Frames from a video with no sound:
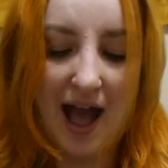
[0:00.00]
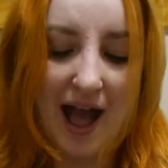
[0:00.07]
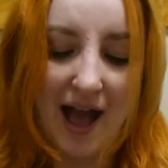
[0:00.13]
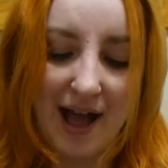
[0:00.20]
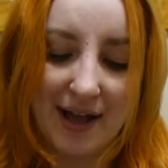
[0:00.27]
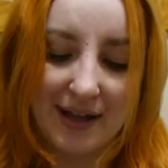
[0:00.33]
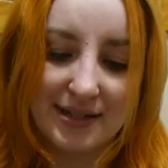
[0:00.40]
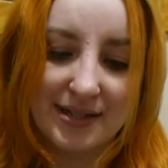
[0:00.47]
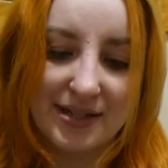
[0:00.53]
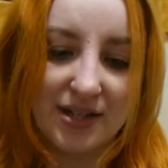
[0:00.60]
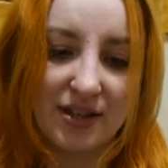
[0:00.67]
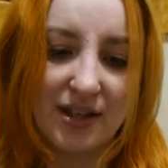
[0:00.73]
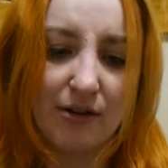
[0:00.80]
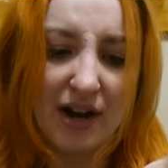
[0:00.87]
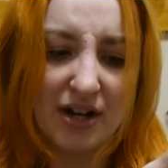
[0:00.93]
And
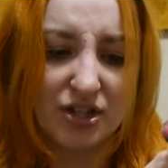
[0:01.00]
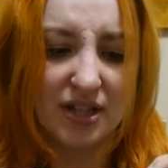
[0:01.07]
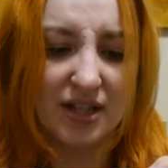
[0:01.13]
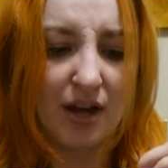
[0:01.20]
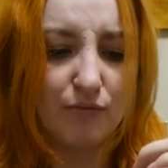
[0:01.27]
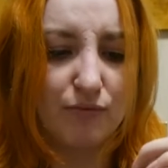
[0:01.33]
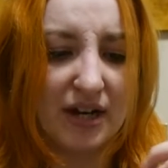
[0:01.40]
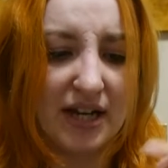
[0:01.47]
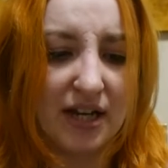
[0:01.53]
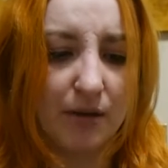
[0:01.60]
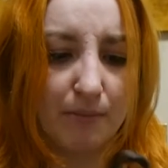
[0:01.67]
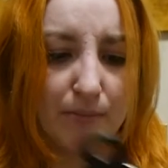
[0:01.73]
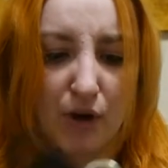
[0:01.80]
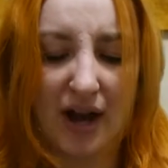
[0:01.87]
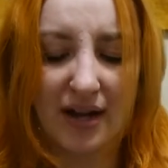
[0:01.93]
they're actually that really
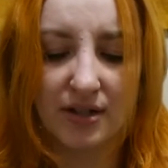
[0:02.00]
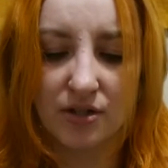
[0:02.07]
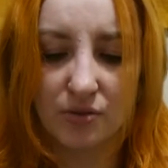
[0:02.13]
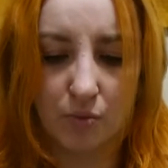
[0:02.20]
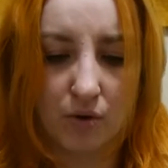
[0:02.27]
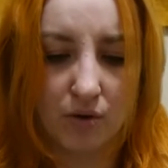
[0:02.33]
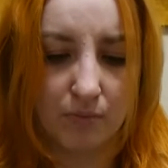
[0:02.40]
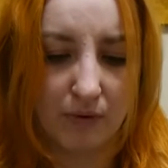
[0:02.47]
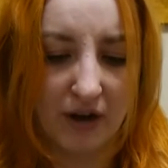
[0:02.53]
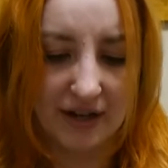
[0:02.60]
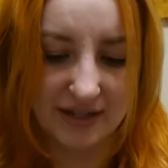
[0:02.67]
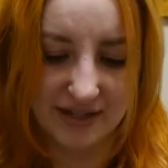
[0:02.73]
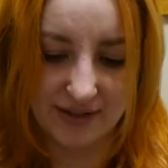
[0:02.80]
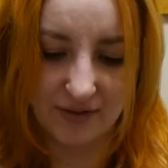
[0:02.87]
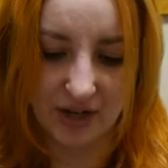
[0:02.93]
good brand. What
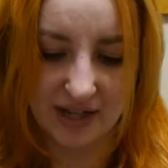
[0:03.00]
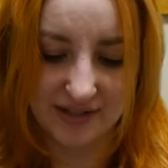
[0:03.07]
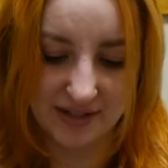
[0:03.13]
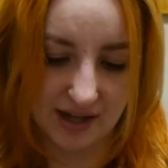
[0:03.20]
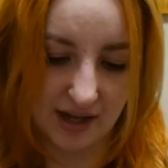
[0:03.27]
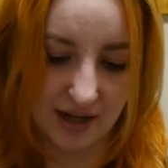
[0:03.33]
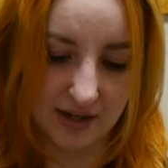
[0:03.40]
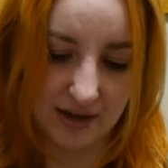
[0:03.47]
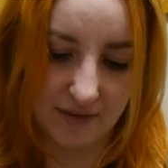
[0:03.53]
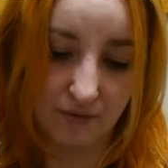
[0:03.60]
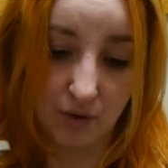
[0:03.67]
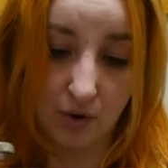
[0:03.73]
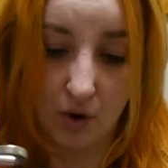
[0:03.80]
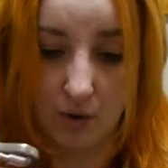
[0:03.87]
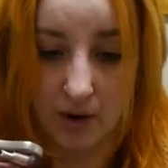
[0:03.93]
brand even is it? I have
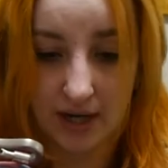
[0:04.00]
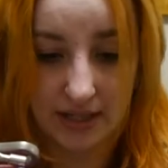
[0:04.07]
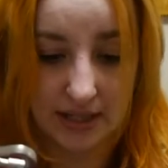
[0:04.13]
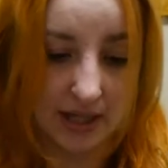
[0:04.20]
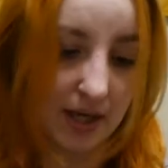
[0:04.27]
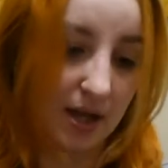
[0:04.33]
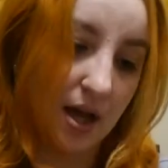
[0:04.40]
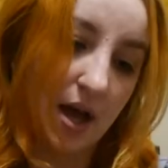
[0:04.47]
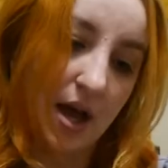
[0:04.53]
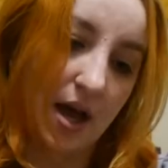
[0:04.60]
no idea.